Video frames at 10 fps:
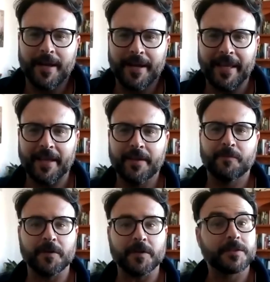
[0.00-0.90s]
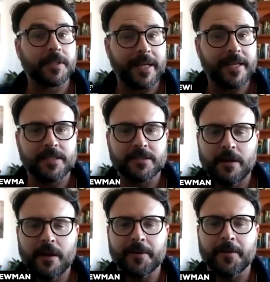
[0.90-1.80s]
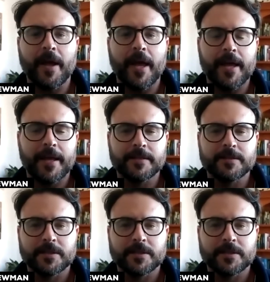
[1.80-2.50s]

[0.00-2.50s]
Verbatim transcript: here for today's Insider, and